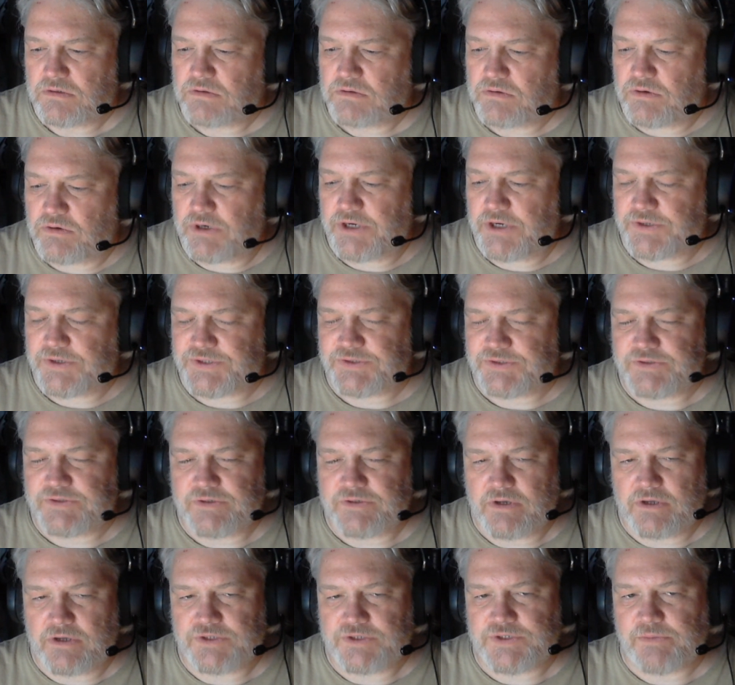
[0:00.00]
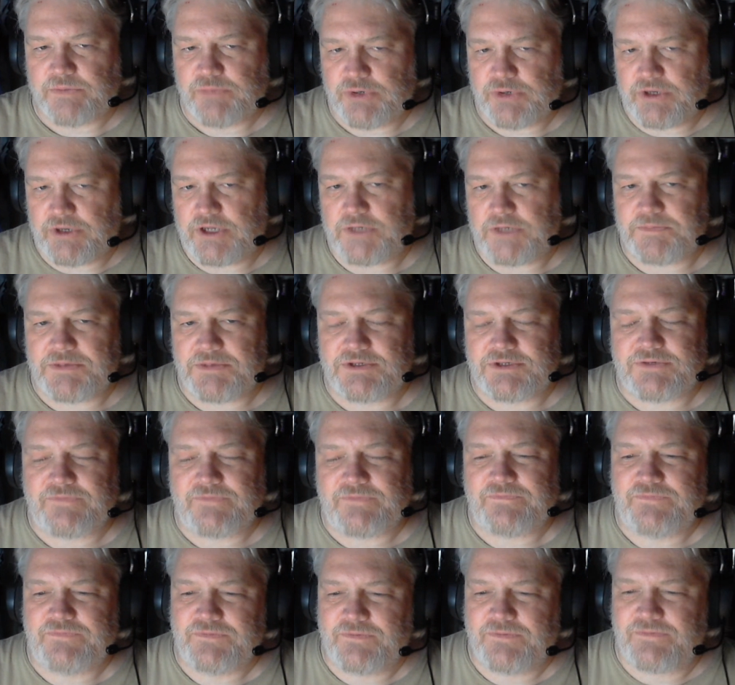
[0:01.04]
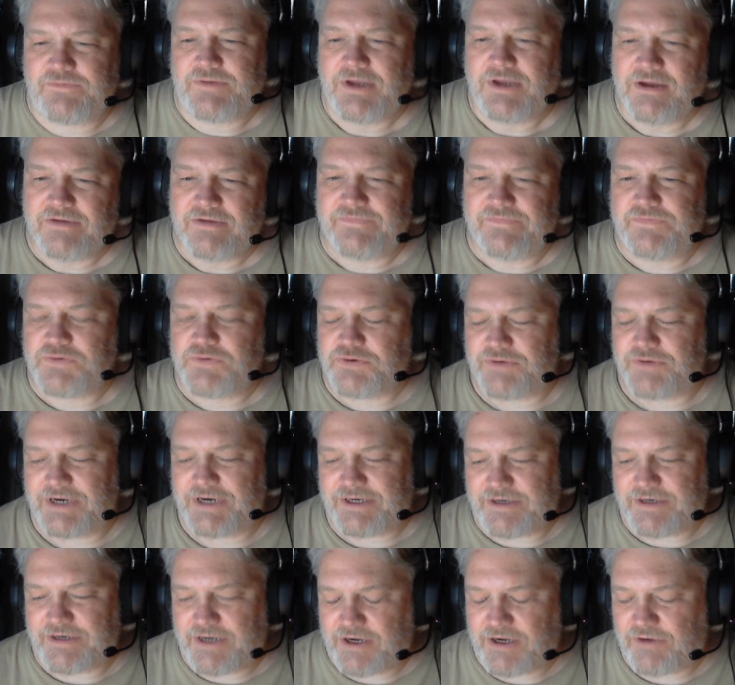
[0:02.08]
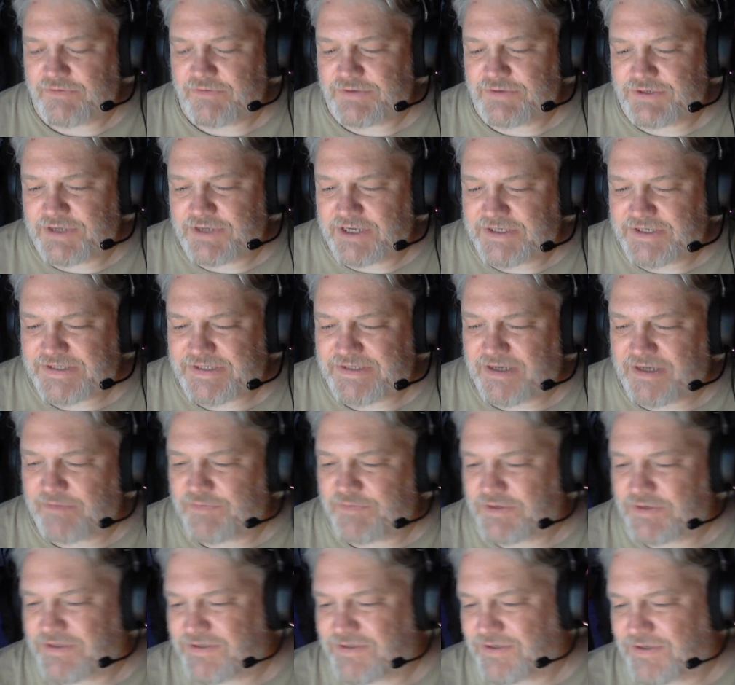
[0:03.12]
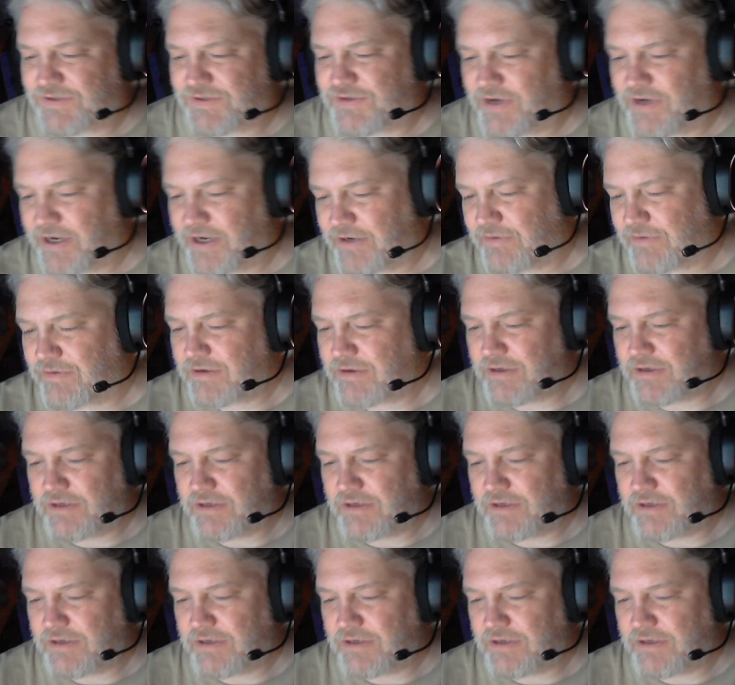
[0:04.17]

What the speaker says: Oreo's on some pretty expensive food right now. The next step is to try and,